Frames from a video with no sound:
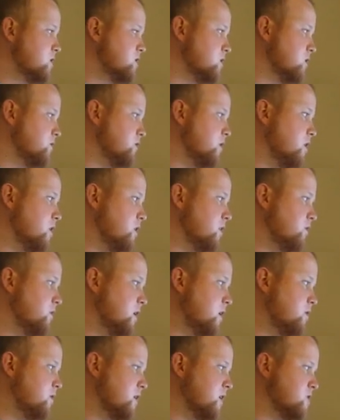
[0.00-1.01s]
So
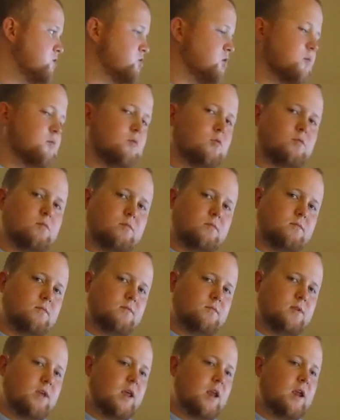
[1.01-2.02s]
if anyone has trouble
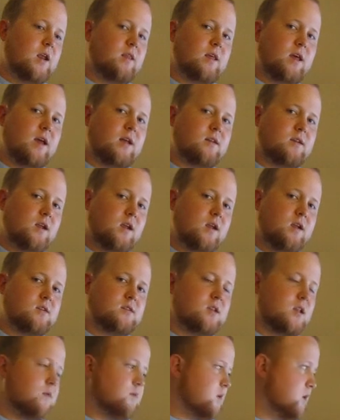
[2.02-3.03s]
getting that
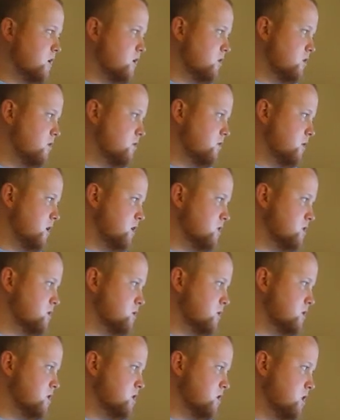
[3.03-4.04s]
yeast, let me know and we can
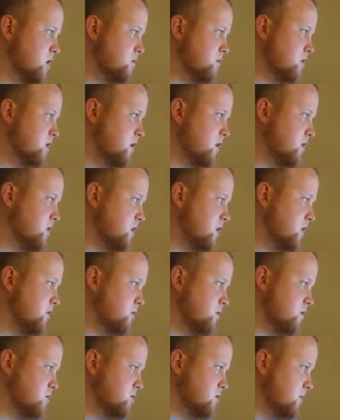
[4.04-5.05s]
switch it up, but I think
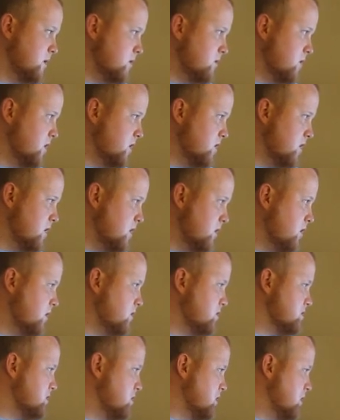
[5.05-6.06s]
everyone should be able to get that
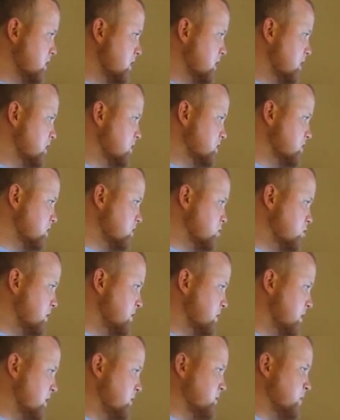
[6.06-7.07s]
yeast. So
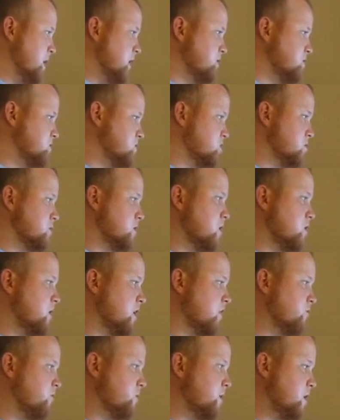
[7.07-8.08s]
12.5 pounds of 2
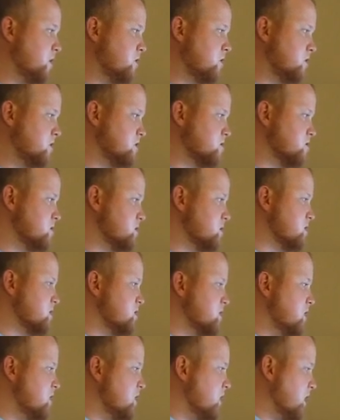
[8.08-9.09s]
row, half a pound of Crystal
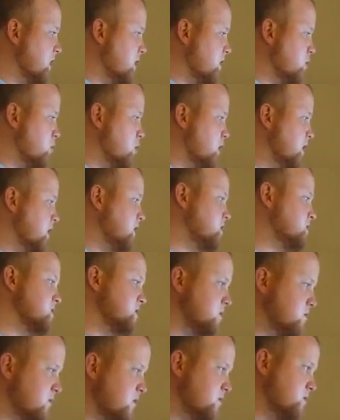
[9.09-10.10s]
60, and
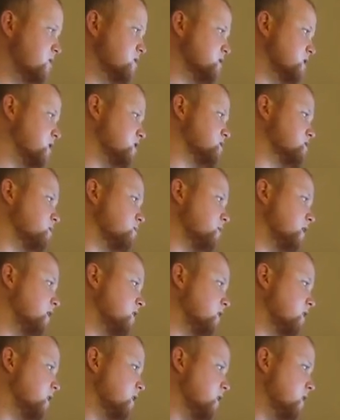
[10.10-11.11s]
Wyeast 1056
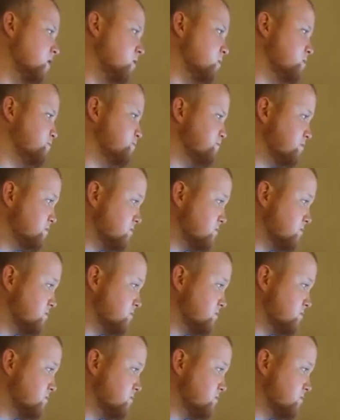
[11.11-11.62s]
American ale.